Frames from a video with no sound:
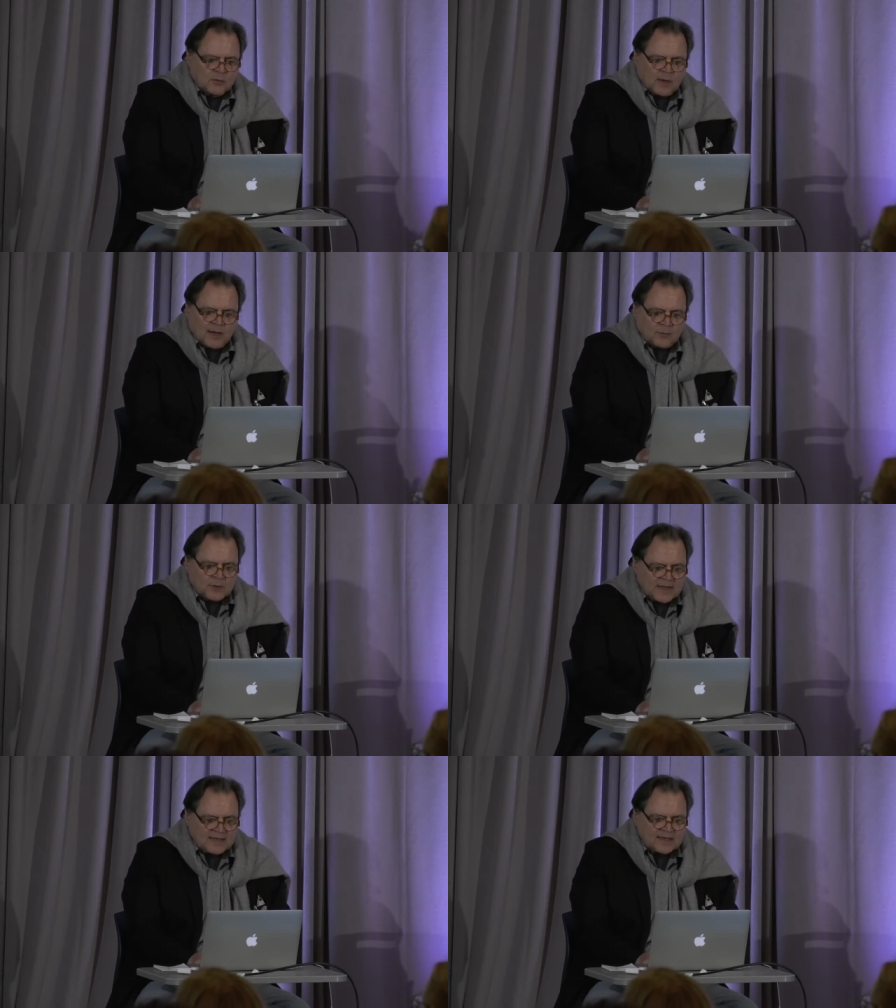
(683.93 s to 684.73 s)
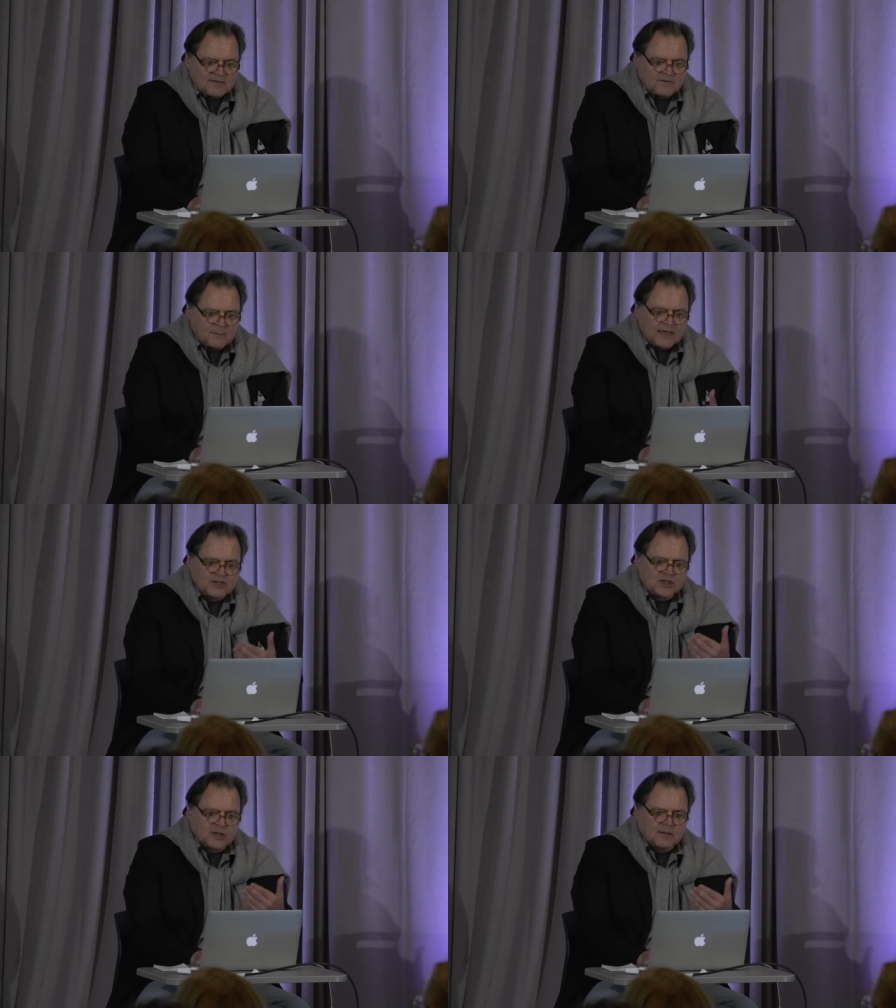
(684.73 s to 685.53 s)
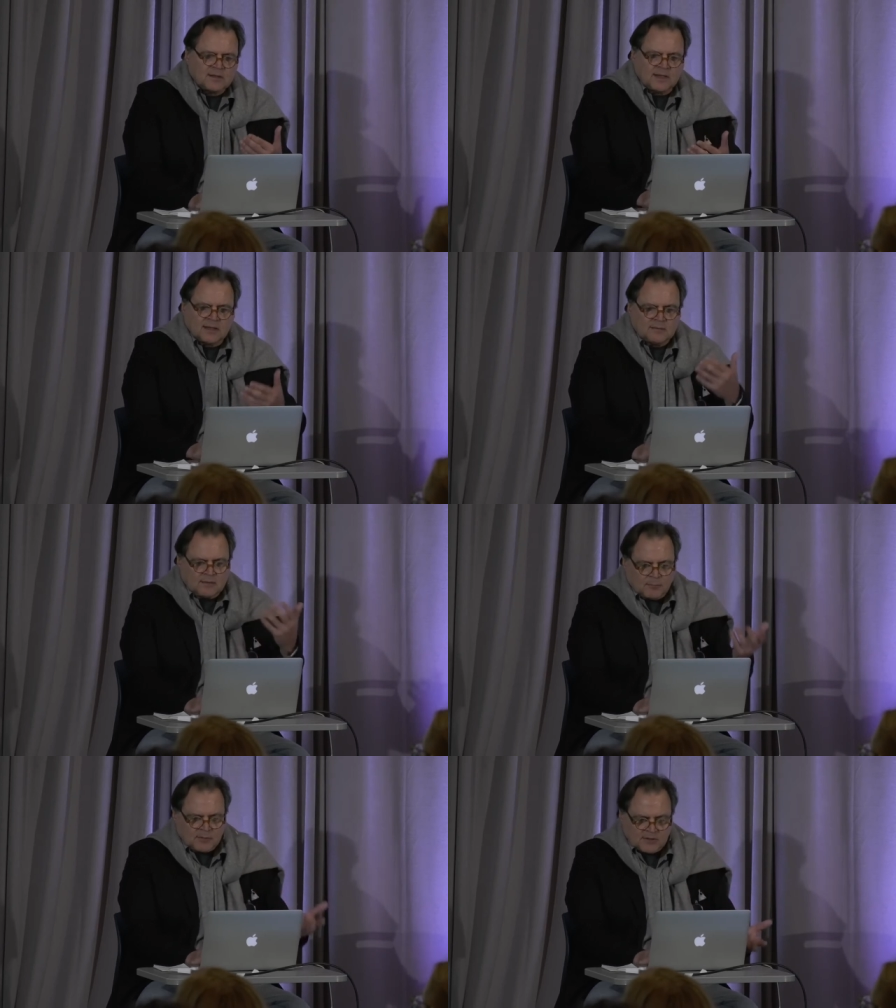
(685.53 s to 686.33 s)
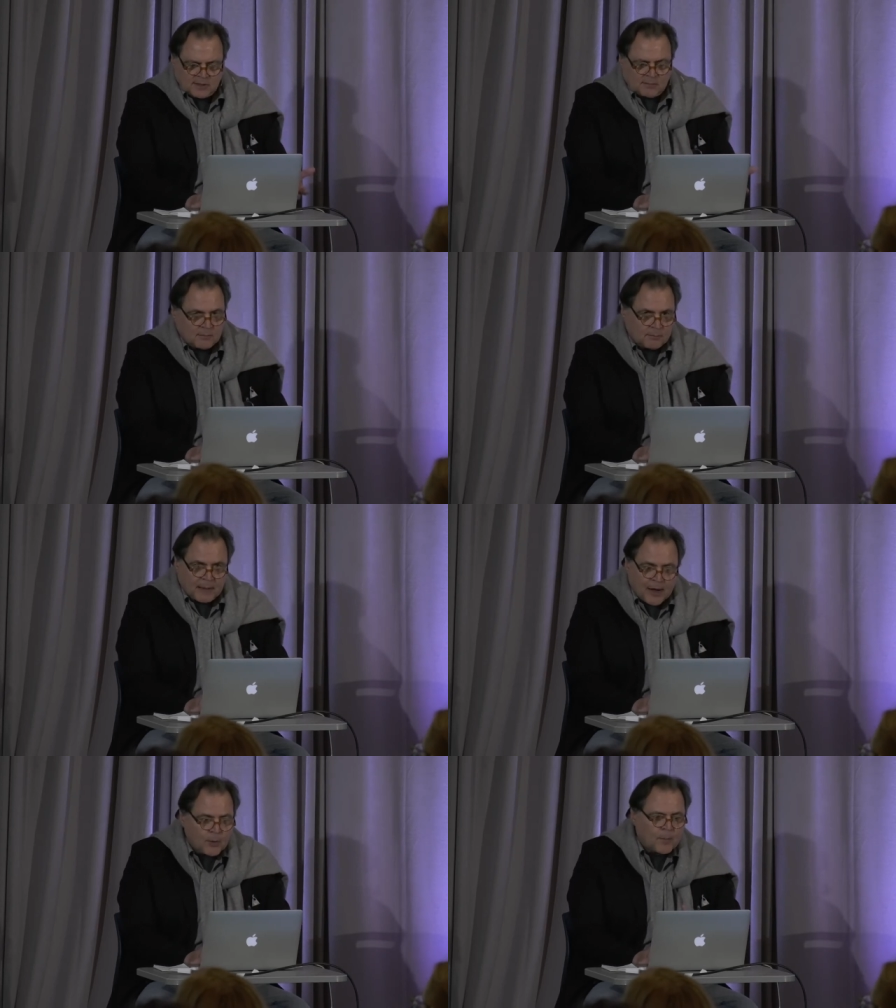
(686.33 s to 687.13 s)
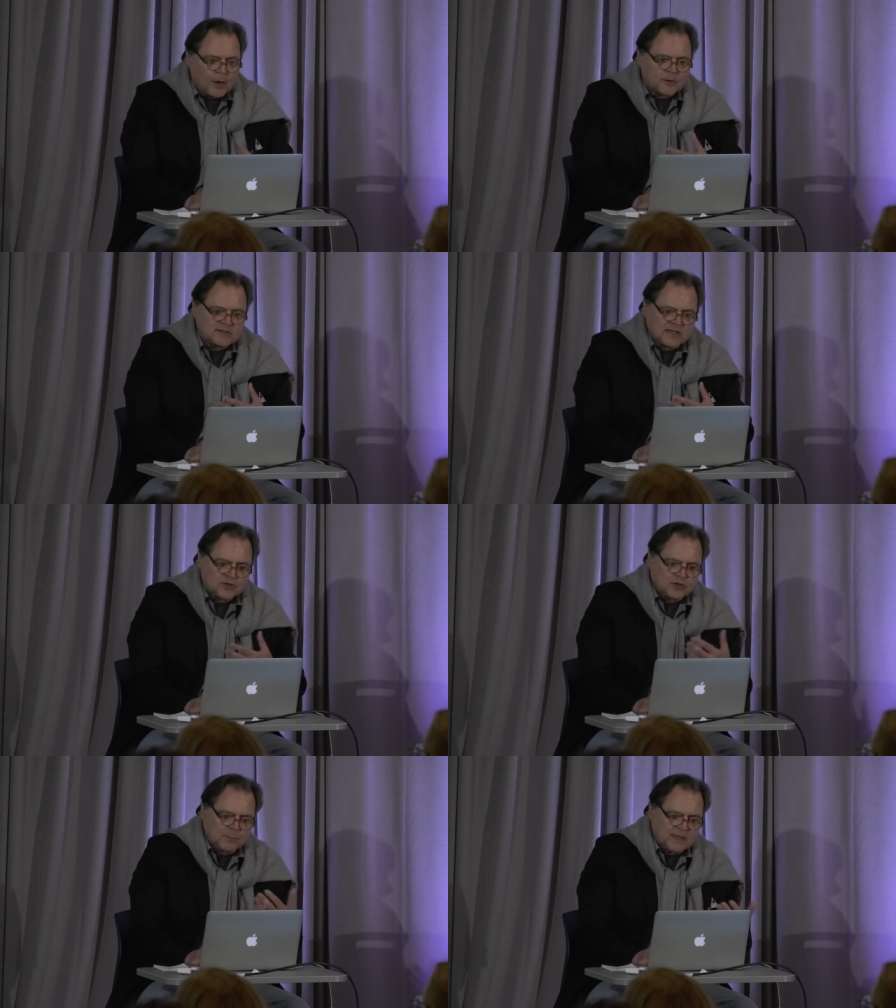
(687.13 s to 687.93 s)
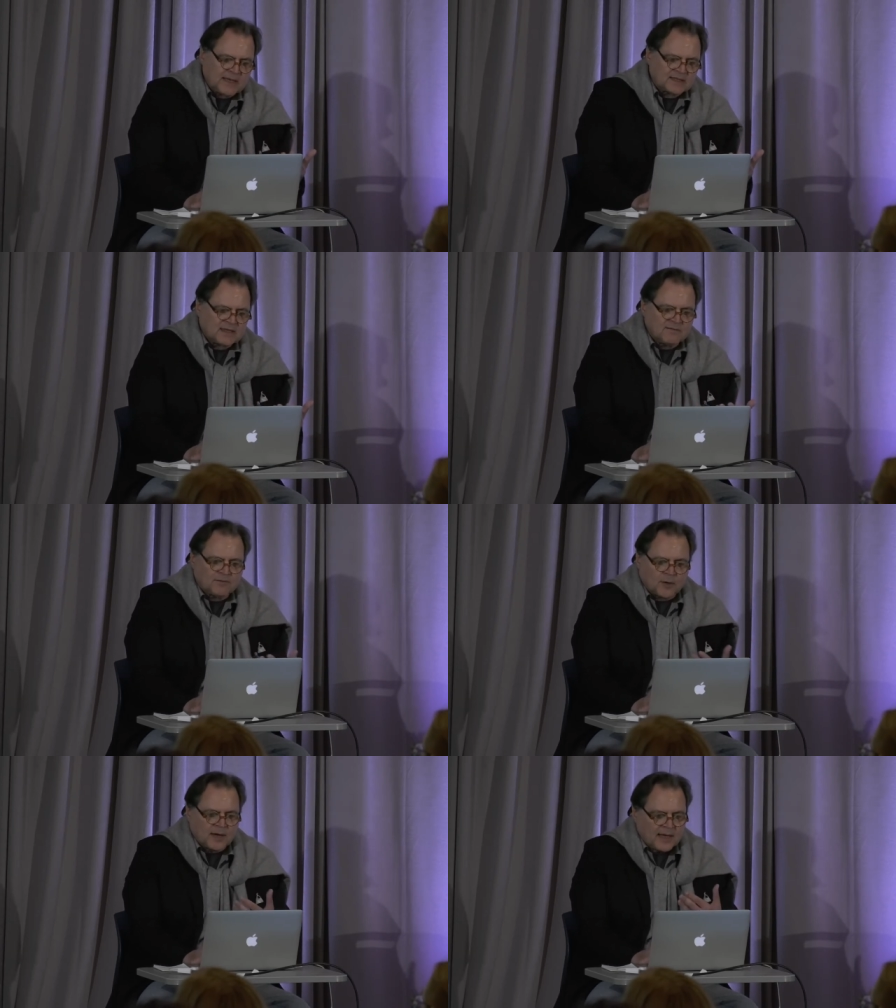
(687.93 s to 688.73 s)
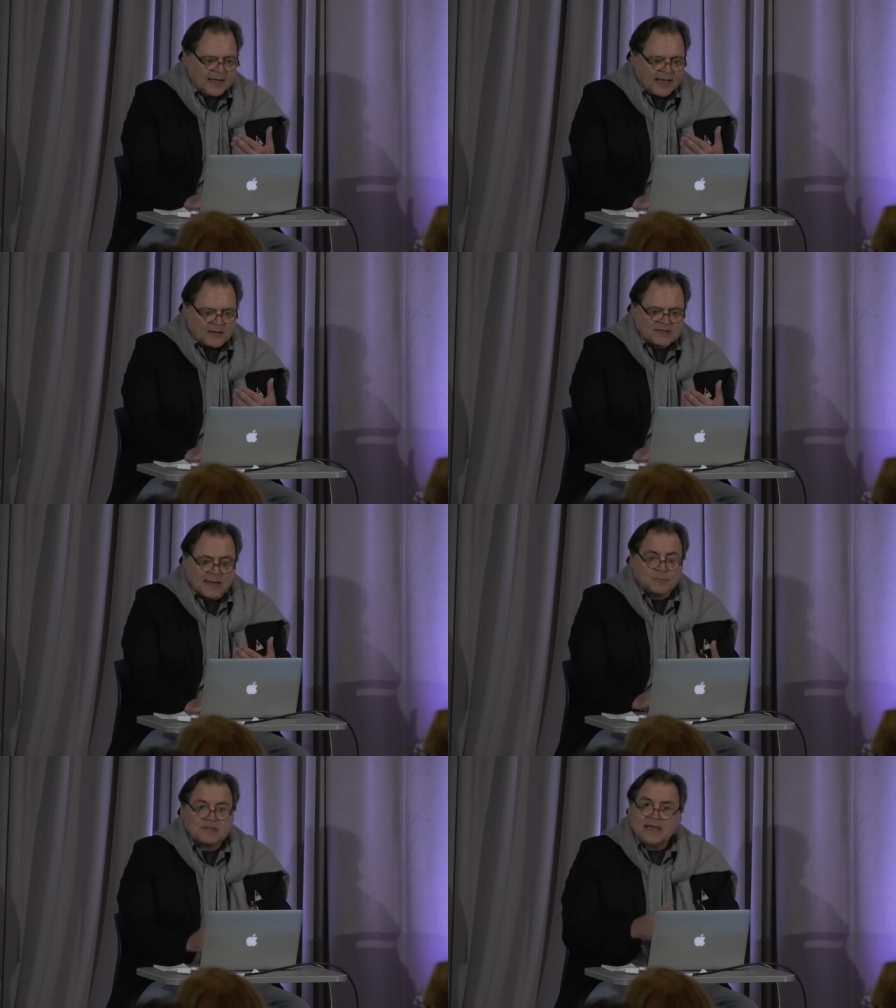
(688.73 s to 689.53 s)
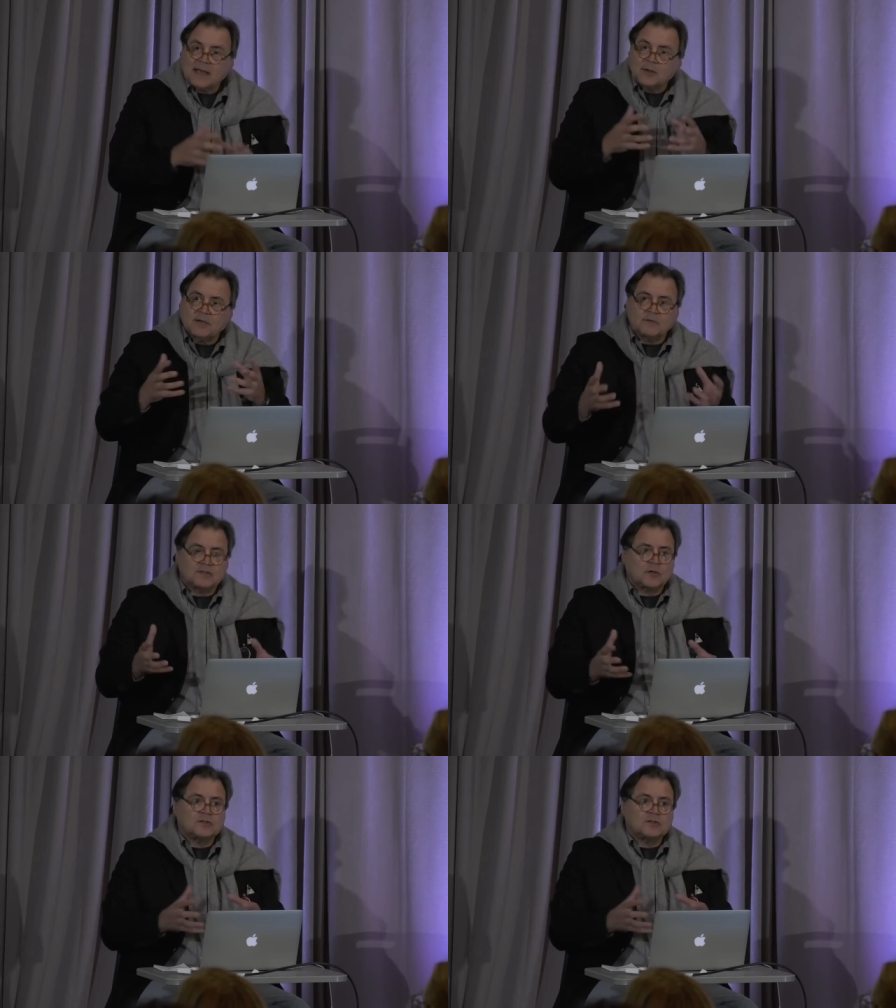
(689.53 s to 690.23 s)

Uh, related information that the biomarkers that you should be testing for Alzheimer's caregivers.